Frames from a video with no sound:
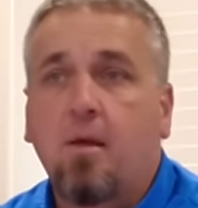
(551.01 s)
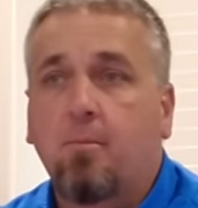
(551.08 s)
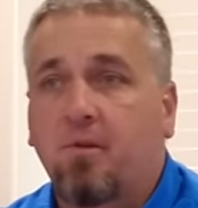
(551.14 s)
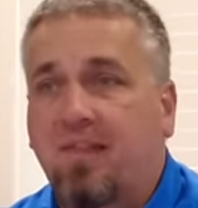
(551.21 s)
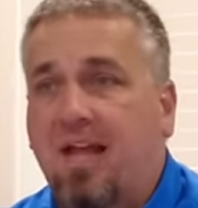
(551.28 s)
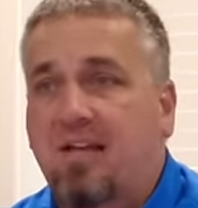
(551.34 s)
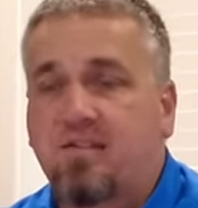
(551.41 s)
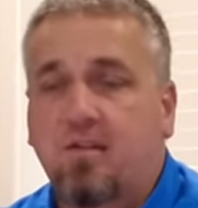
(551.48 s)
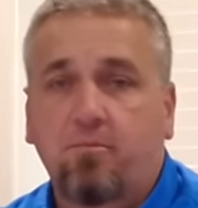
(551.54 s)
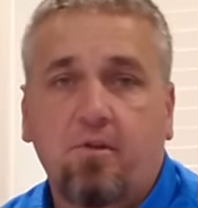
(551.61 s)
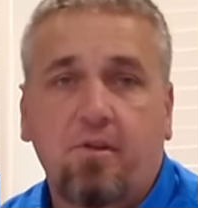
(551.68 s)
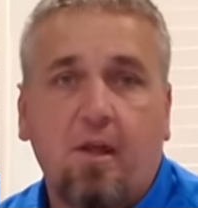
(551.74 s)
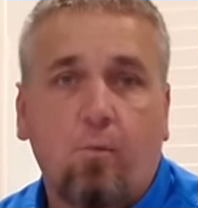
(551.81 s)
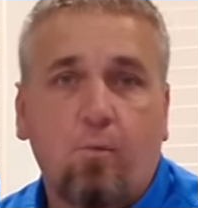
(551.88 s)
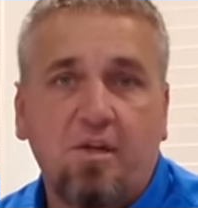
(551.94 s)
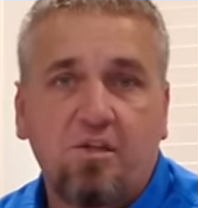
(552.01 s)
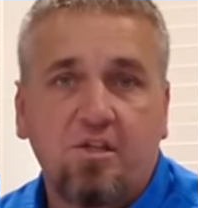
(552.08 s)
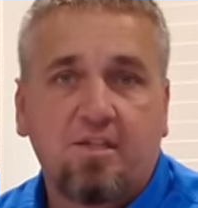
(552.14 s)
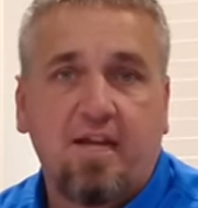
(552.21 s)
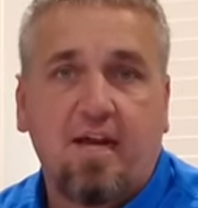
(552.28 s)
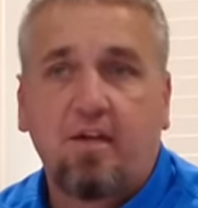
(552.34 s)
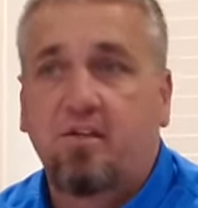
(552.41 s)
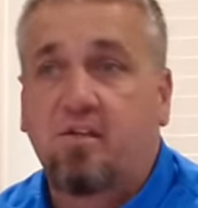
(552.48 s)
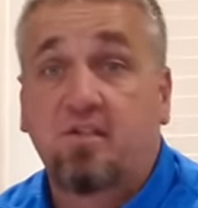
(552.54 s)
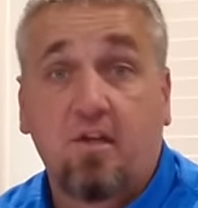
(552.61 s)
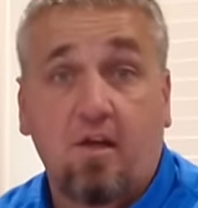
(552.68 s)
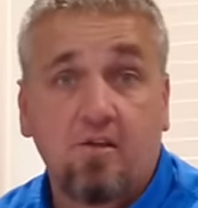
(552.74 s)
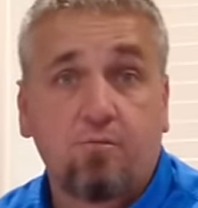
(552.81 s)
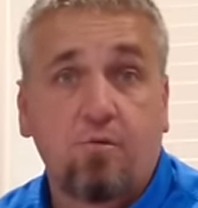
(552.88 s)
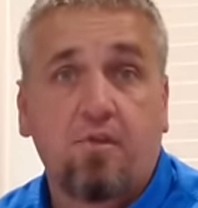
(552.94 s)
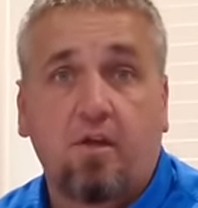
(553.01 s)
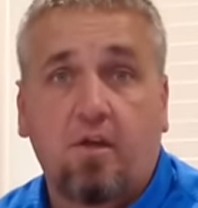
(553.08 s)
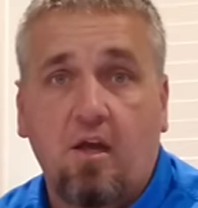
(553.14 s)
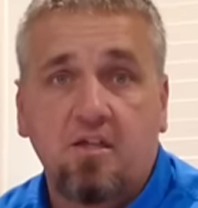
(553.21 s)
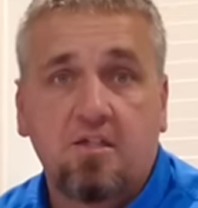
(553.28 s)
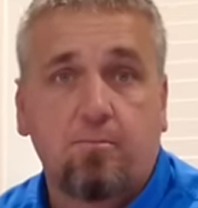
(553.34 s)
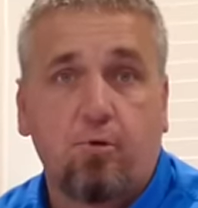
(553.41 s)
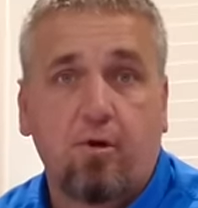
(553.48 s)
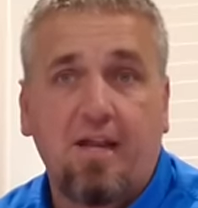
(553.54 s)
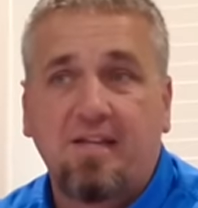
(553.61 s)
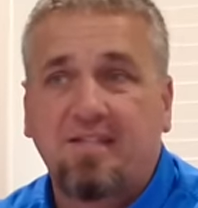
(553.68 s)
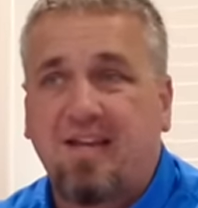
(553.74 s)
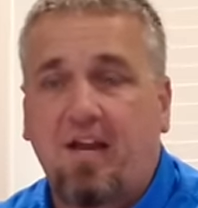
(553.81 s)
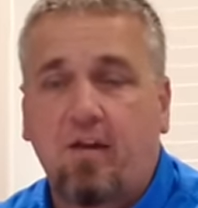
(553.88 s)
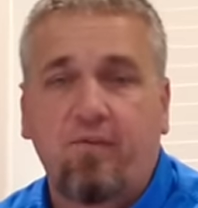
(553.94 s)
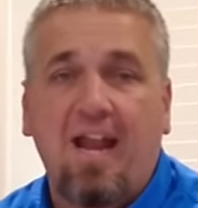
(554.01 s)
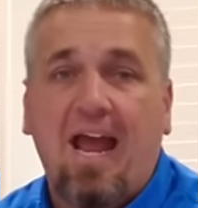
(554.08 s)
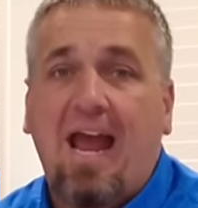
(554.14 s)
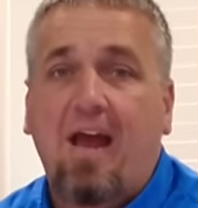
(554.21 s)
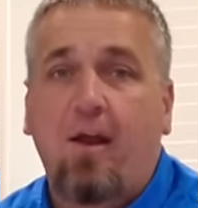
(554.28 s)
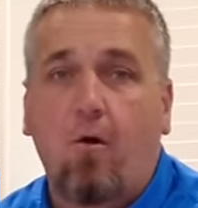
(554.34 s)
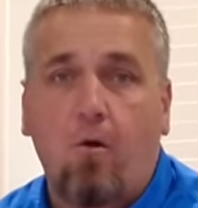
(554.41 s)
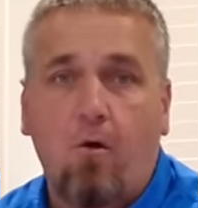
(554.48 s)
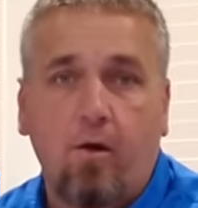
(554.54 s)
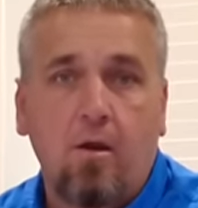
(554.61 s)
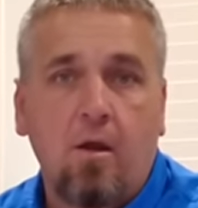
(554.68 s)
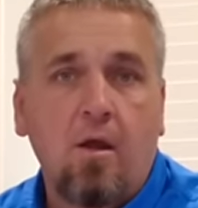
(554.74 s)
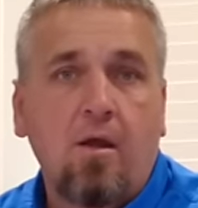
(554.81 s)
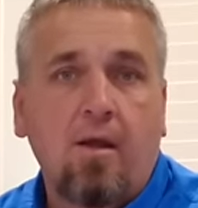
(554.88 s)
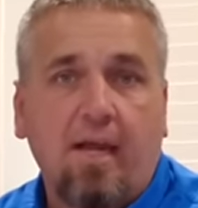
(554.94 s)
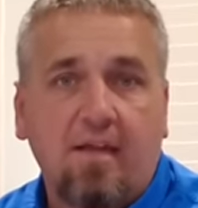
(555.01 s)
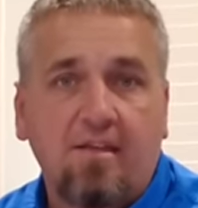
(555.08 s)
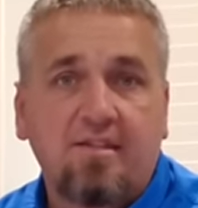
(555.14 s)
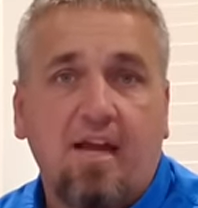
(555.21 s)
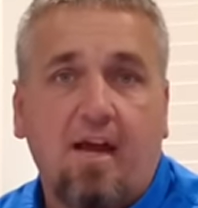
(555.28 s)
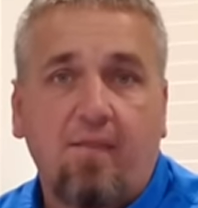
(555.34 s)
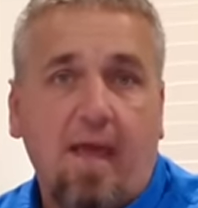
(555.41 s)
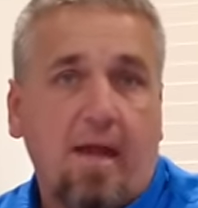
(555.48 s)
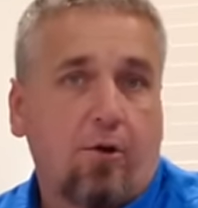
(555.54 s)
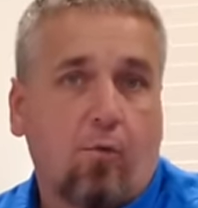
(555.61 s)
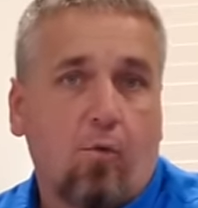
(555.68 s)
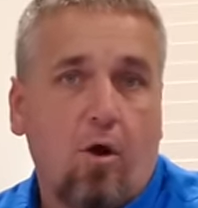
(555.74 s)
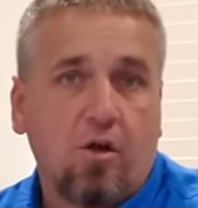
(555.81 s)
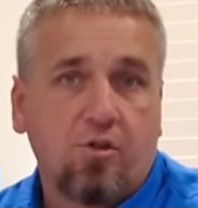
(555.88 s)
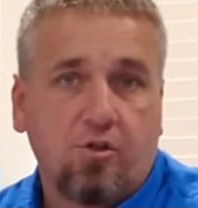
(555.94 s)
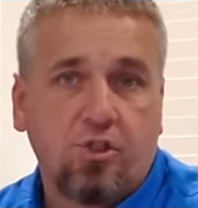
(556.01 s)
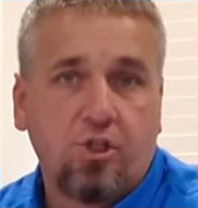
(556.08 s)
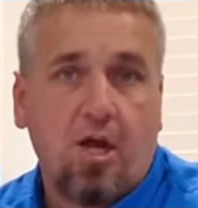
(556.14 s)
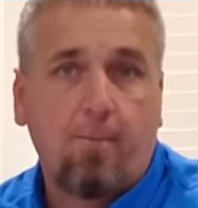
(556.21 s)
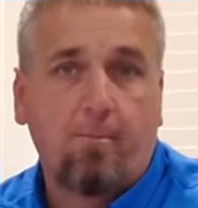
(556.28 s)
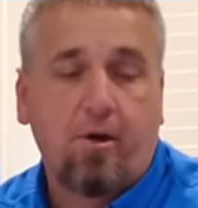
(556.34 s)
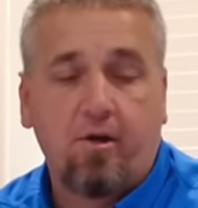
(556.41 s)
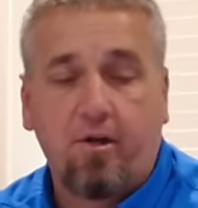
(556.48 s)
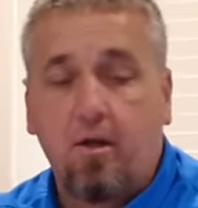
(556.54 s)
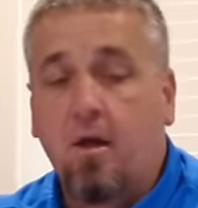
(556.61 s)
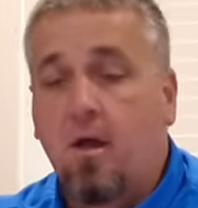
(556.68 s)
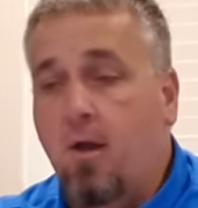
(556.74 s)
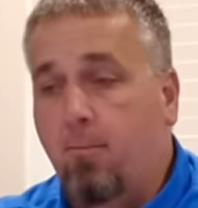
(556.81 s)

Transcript: But that's something that we just kind of discuss with the customer, and that's kind of an add on inside that garage or shop area.